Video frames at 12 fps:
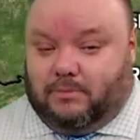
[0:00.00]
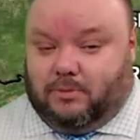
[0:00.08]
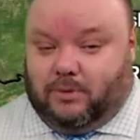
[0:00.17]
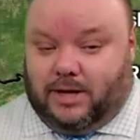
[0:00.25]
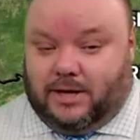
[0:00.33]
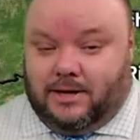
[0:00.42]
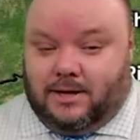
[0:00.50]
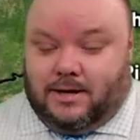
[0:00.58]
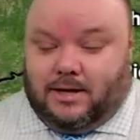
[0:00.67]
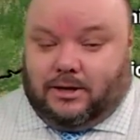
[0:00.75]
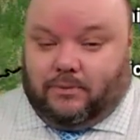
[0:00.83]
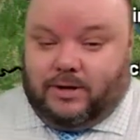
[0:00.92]
the week.
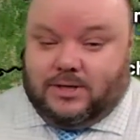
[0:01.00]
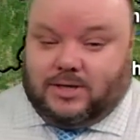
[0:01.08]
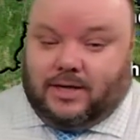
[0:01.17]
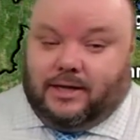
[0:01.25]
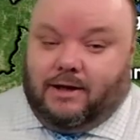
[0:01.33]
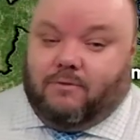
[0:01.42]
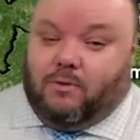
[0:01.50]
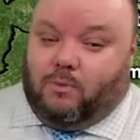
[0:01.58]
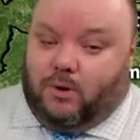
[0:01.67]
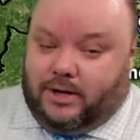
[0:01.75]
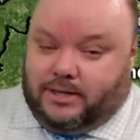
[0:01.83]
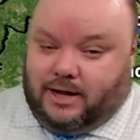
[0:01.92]
There is a level
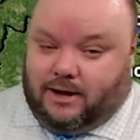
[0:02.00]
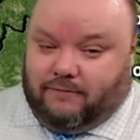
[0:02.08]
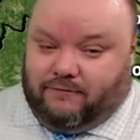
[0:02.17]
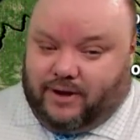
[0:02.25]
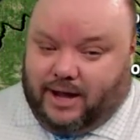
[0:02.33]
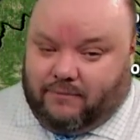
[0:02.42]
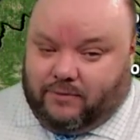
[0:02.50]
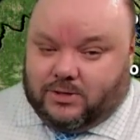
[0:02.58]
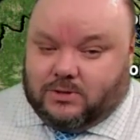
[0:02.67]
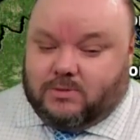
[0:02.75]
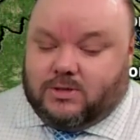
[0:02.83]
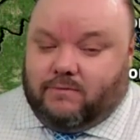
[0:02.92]
1 out of 5
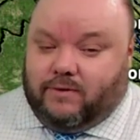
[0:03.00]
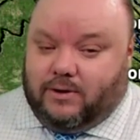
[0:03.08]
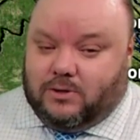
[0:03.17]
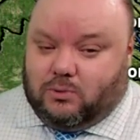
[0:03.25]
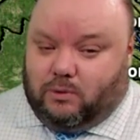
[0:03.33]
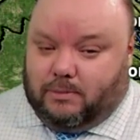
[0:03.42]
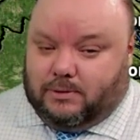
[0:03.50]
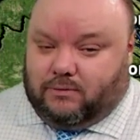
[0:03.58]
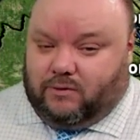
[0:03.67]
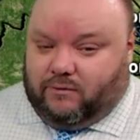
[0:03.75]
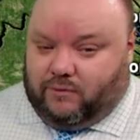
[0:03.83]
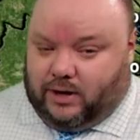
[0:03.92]
risk of severe storms
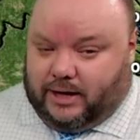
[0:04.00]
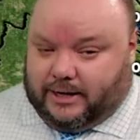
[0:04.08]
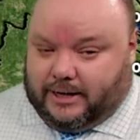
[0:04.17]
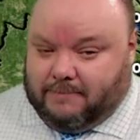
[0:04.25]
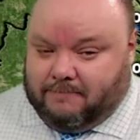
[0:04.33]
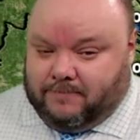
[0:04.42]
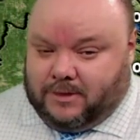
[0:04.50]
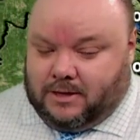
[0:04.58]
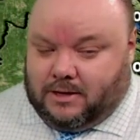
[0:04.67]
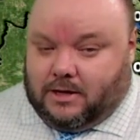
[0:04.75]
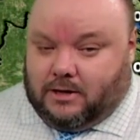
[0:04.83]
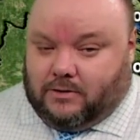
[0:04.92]
for Friday
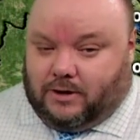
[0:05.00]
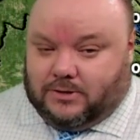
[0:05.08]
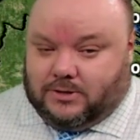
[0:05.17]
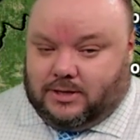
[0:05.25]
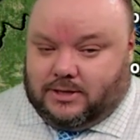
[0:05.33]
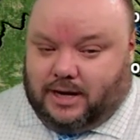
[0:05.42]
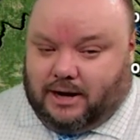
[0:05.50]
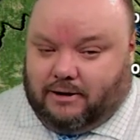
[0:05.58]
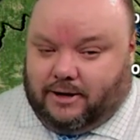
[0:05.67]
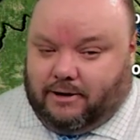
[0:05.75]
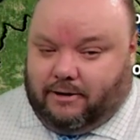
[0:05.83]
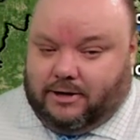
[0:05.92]
across the entire
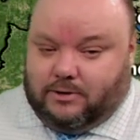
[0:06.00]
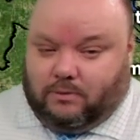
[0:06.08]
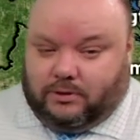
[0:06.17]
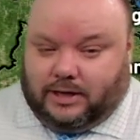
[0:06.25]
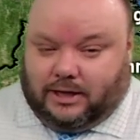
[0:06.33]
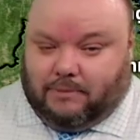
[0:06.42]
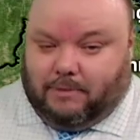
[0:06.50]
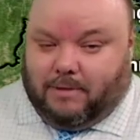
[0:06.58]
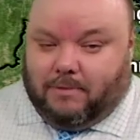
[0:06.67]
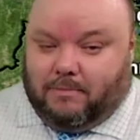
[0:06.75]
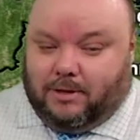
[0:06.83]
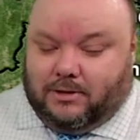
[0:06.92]
area, North
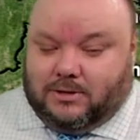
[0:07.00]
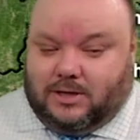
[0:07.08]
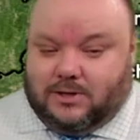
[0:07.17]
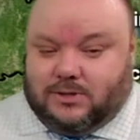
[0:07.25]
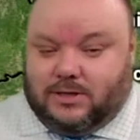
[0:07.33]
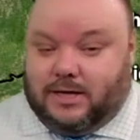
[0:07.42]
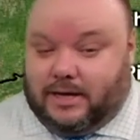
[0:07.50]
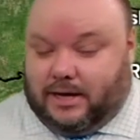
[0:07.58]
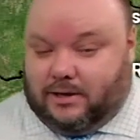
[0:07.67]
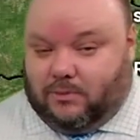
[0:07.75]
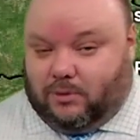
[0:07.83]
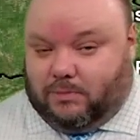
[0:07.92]
Alabama, Middle Tennessee,
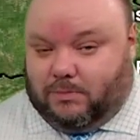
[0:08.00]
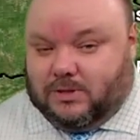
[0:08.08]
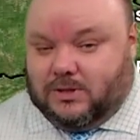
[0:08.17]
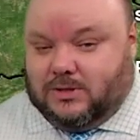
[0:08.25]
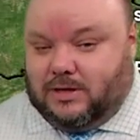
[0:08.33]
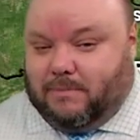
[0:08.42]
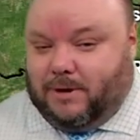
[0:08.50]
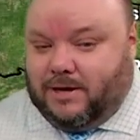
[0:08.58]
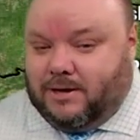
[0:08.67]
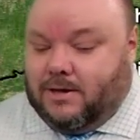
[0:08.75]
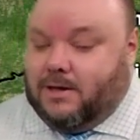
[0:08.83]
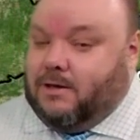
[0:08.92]
and North Mississippi.
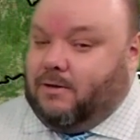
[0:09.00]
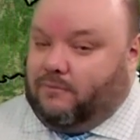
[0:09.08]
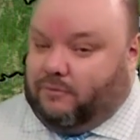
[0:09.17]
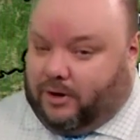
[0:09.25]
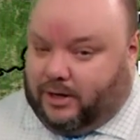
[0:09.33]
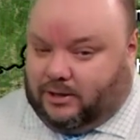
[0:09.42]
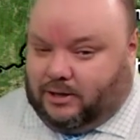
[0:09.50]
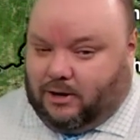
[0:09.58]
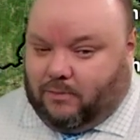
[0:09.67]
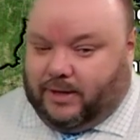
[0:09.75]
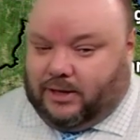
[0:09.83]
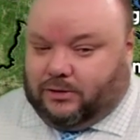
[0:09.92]
Very
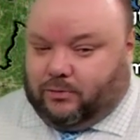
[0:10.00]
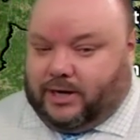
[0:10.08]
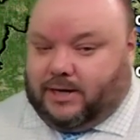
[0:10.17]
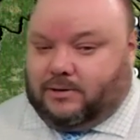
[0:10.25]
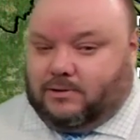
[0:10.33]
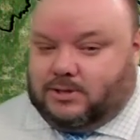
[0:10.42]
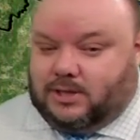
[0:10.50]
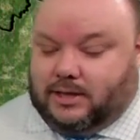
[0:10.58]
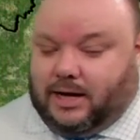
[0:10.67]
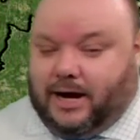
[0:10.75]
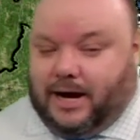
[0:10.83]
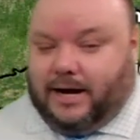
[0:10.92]
low end threat. You can see
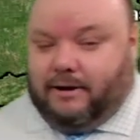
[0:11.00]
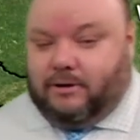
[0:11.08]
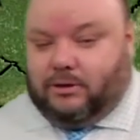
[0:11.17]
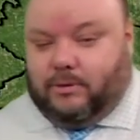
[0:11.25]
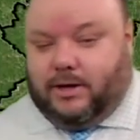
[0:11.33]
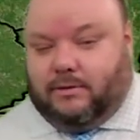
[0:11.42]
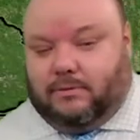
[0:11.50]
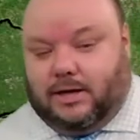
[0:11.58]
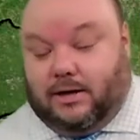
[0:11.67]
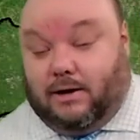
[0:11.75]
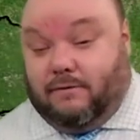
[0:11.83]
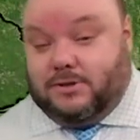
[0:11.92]
the higher threat of
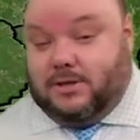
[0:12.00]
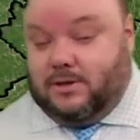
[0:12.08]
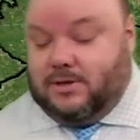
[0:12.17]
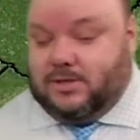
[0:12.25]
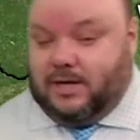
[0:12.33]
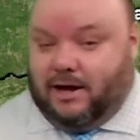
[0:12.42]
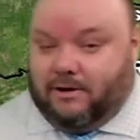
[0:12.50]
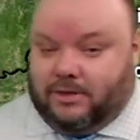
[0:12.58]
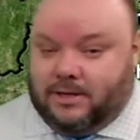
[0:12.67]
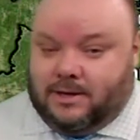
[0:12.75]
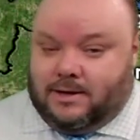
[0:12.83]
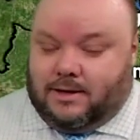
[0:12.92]
that off to the
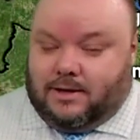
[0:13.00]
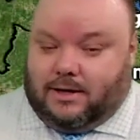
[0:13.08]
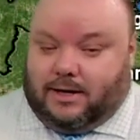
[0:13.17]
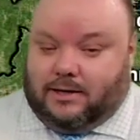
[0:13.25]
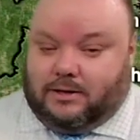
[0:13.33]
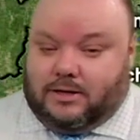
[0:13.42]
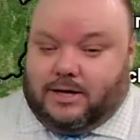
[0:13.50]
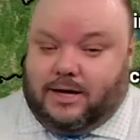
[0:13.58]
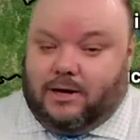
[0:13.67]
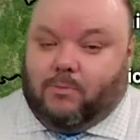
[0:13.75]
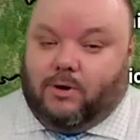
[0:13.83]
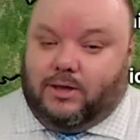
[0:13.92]
south. And
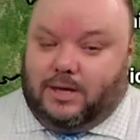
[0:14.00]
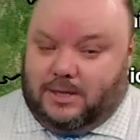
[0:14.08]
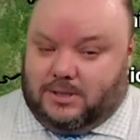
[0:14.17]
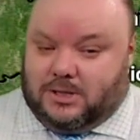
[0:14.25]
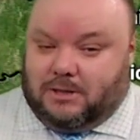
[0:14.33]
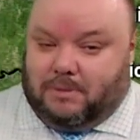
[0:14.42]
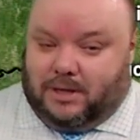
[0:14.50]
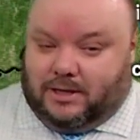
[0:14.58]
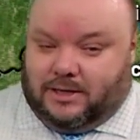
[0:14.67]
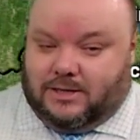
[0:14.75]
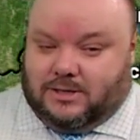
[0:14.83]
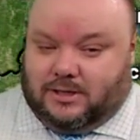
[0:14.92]
looking at where the instability is